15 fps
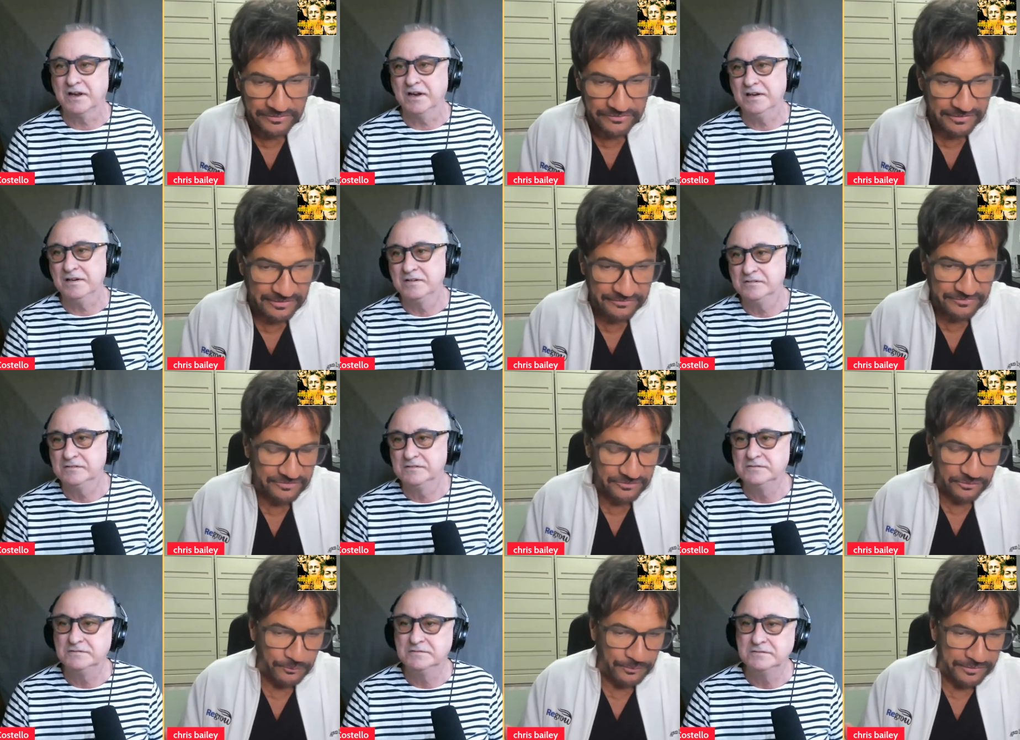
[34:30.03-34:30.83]
Speaker 1: He's, he's, he's
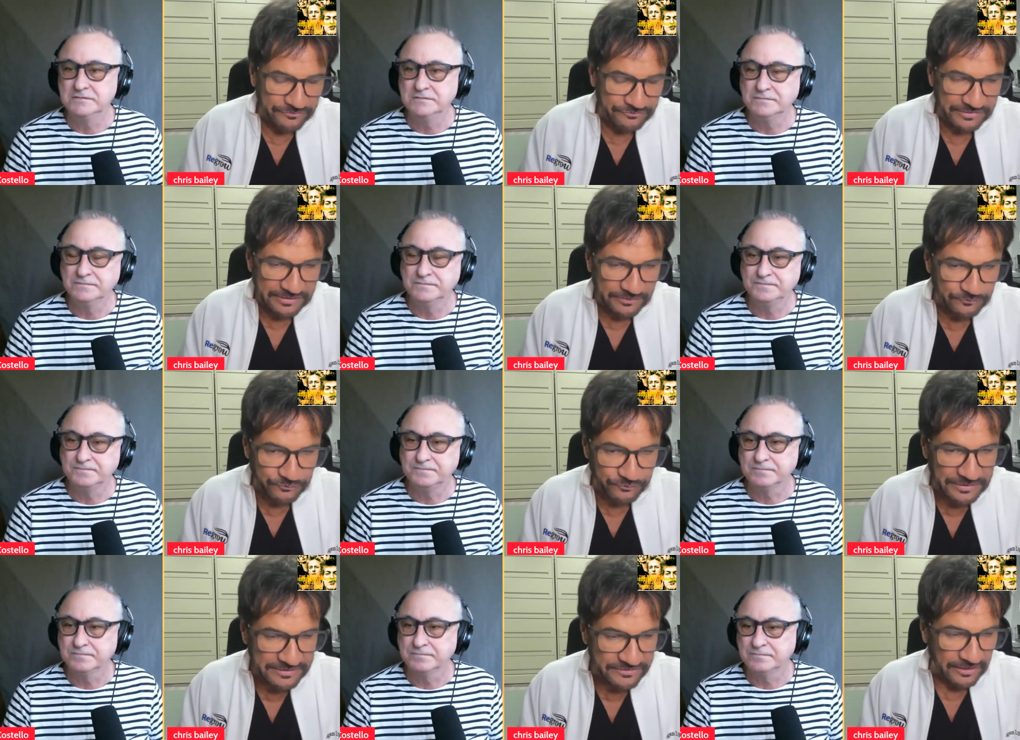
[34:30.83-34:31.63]
a weird freaking
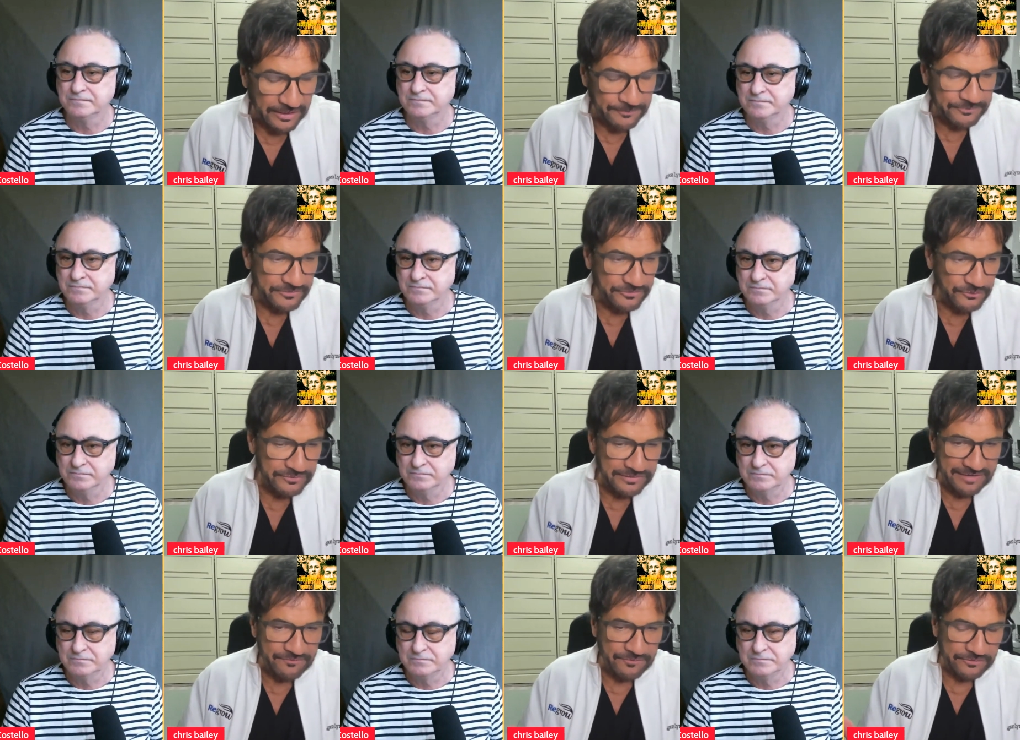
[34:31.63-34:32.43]
freak jobs. Let's go
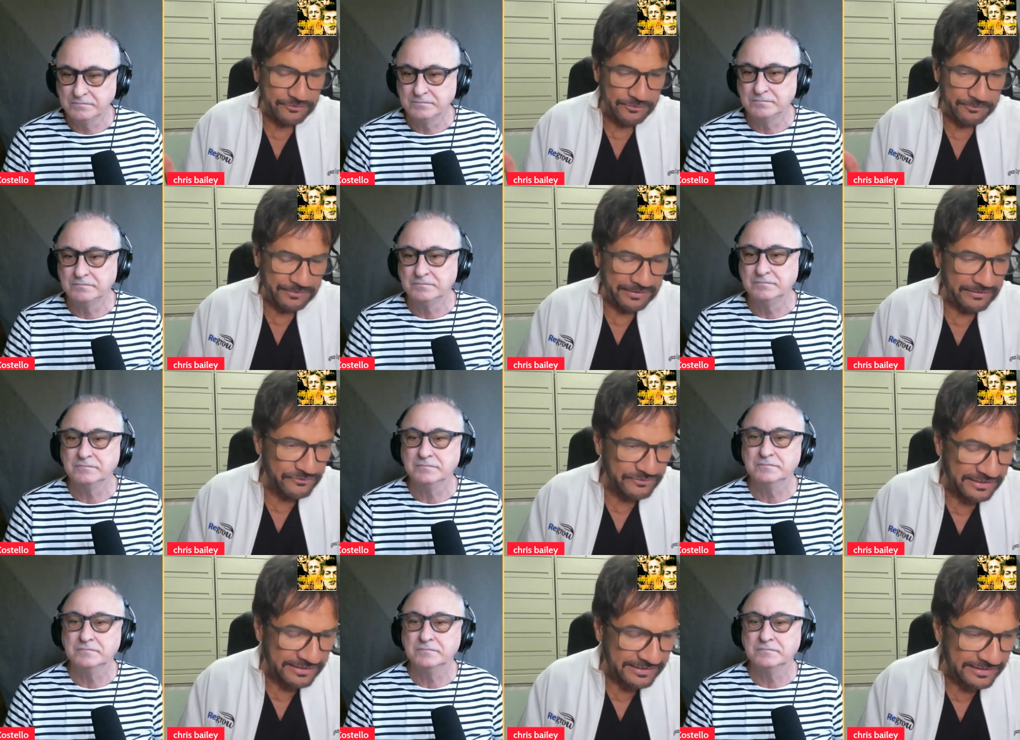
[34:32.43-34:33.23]
and have him. It should be
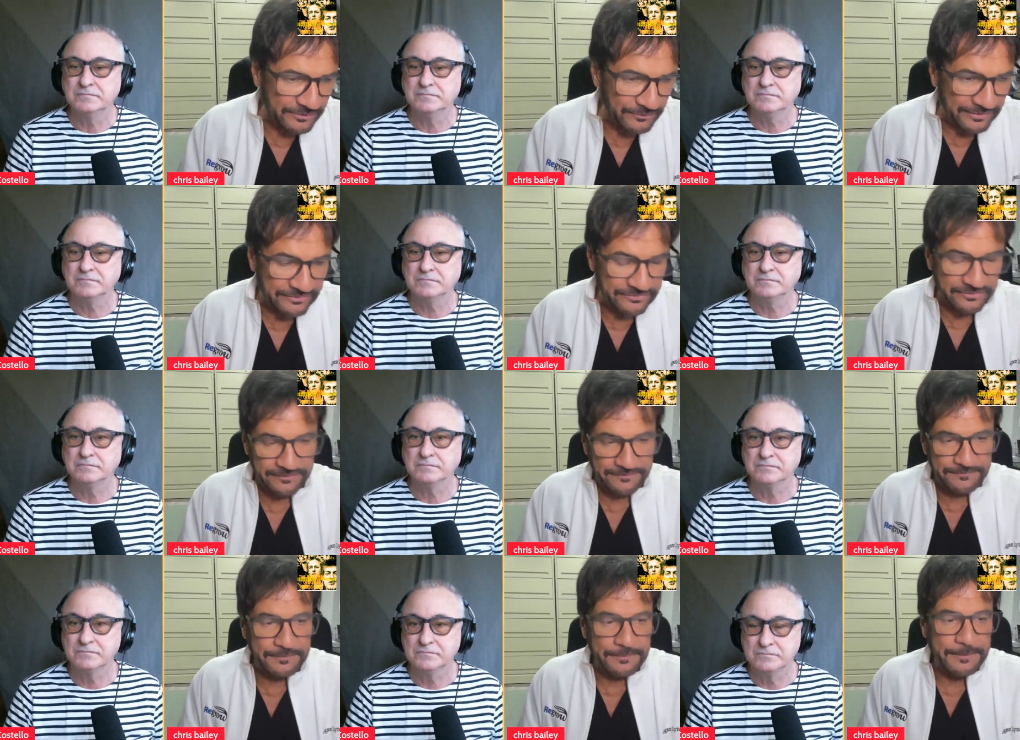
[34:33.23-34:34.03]
entertaining anyway. So
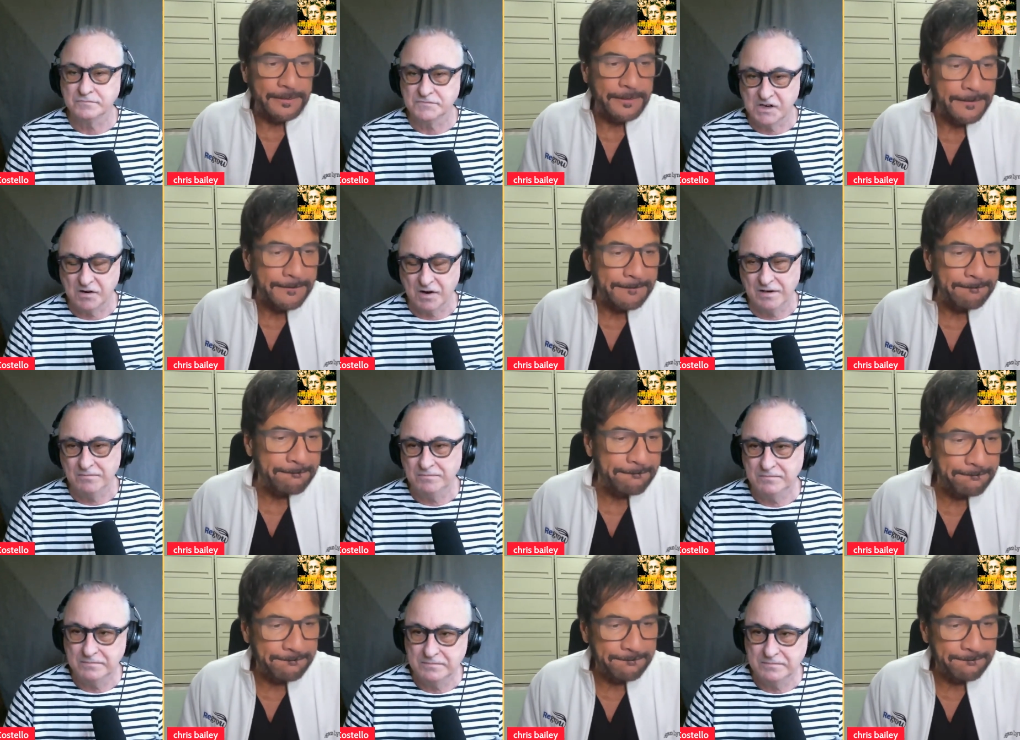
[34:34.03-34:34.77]
all right.